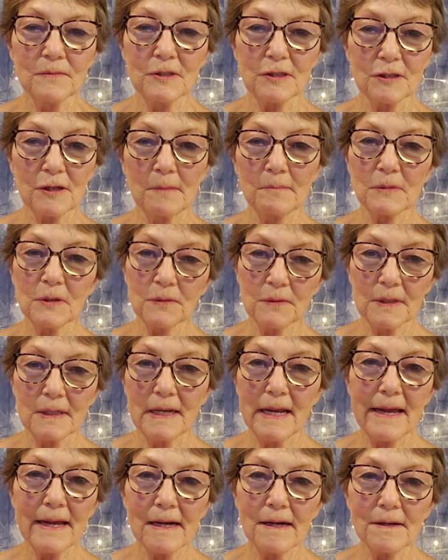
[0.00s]
which I'm
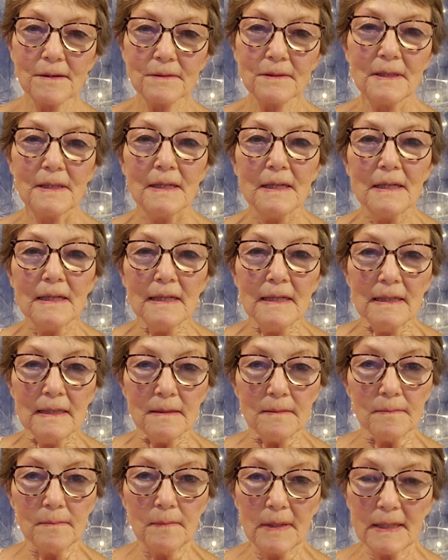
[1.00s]
doing now,
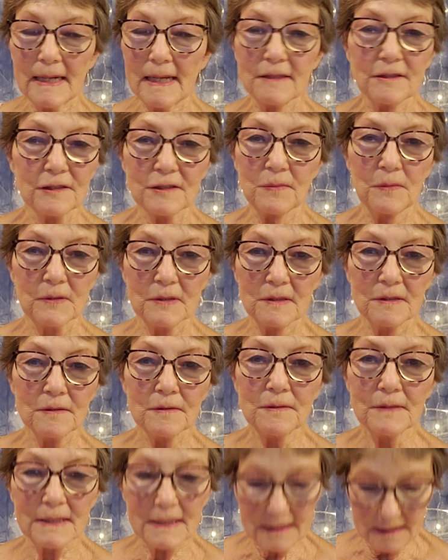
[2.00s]
but I just wouldn't
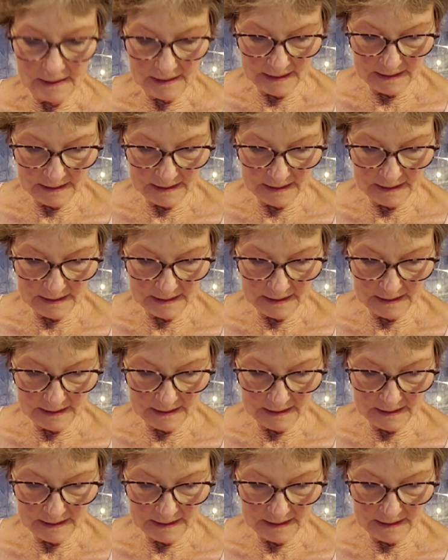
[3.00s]
do it.